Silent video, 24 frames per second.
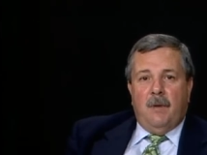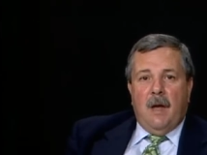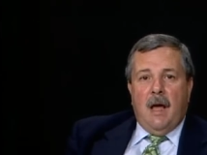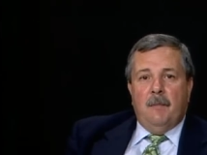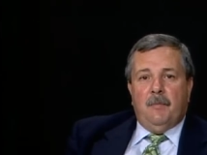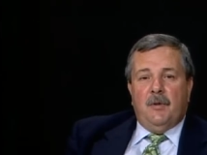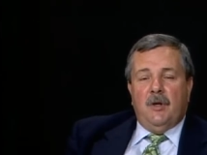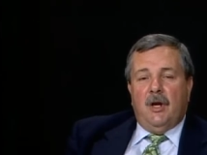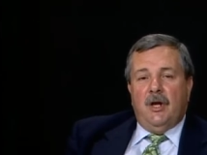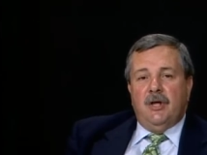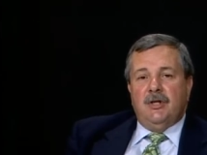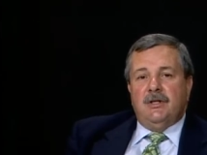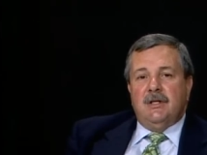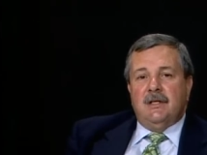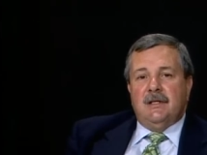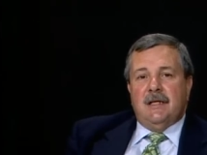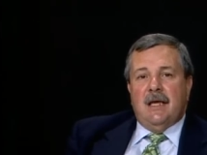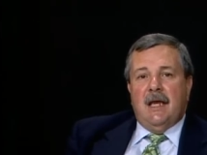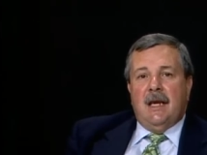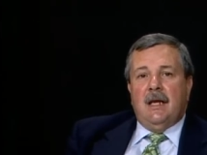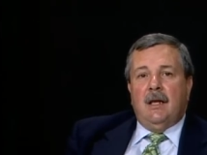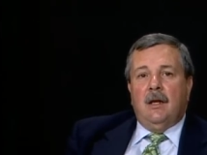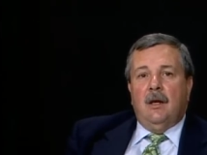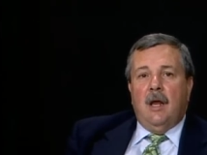population
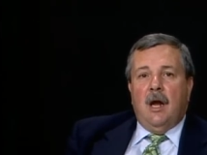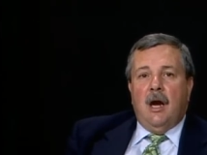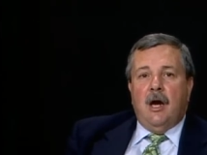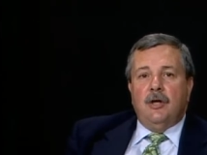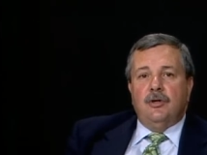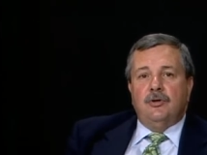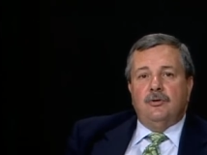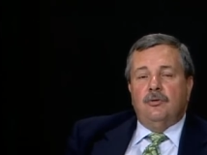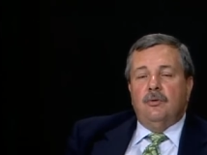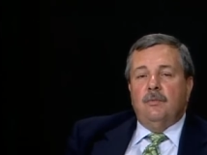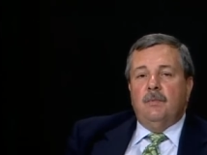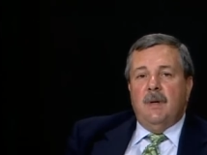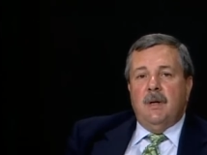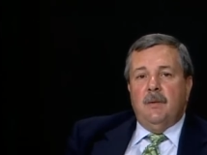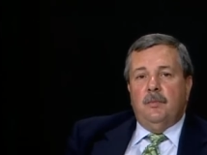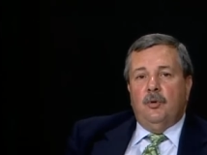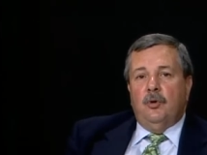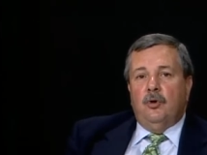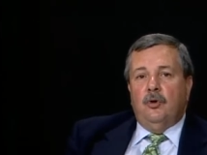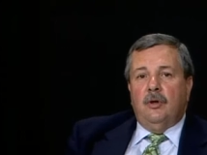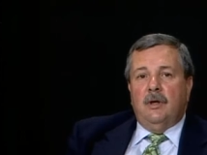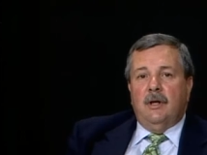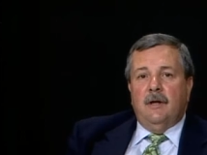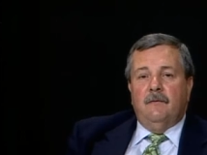is getting larger and
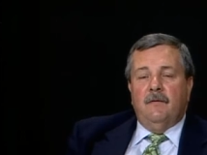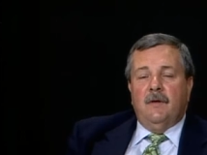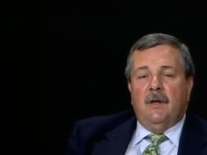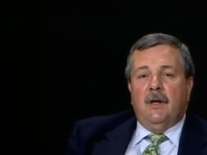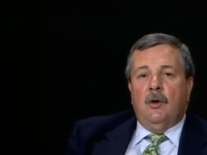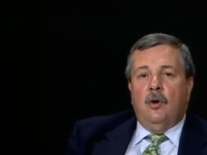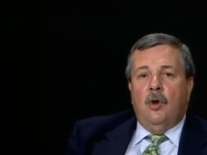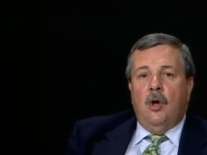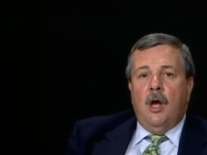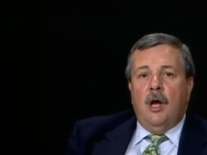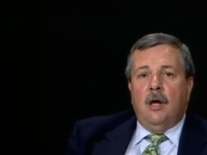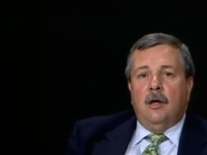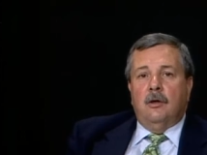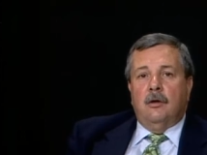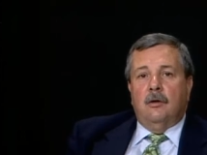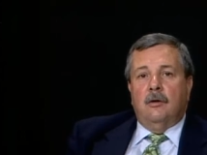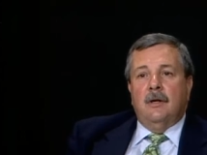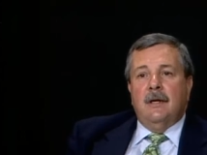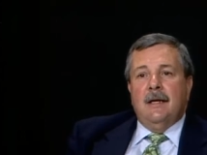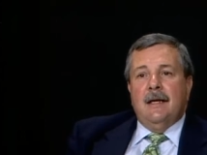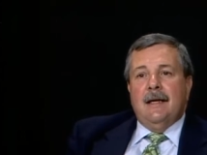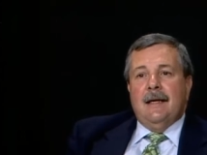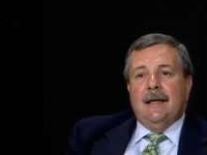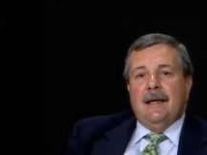people are living
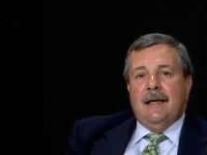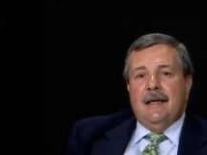longer.